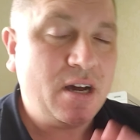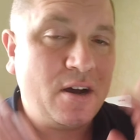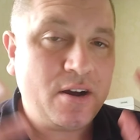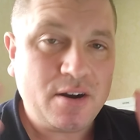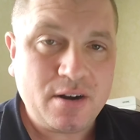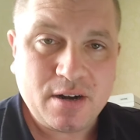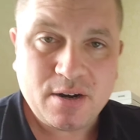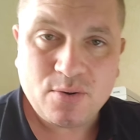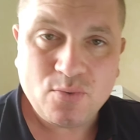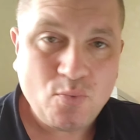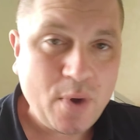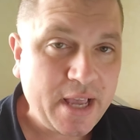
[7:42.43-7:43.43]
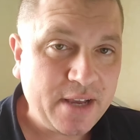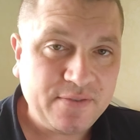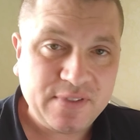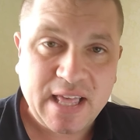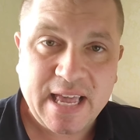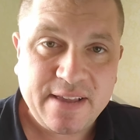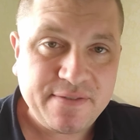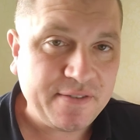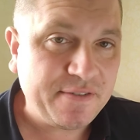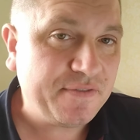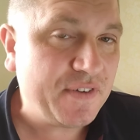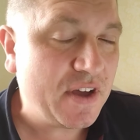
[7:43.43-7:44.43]
our way of life
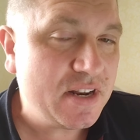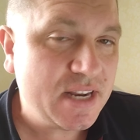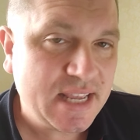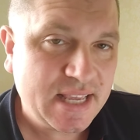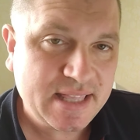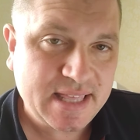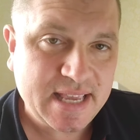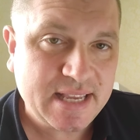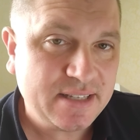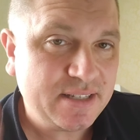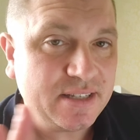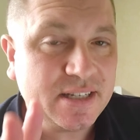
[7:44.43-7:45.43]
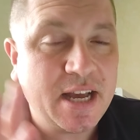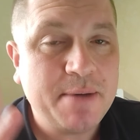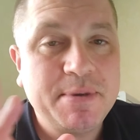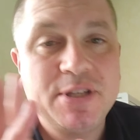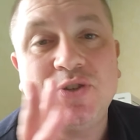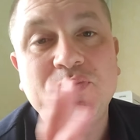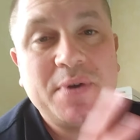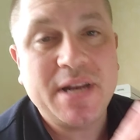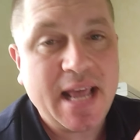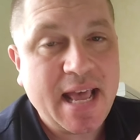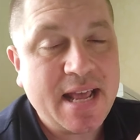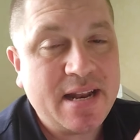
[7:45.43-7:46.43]
of funding things is coming to
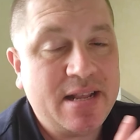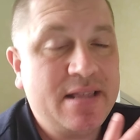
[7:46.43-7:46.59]
an end,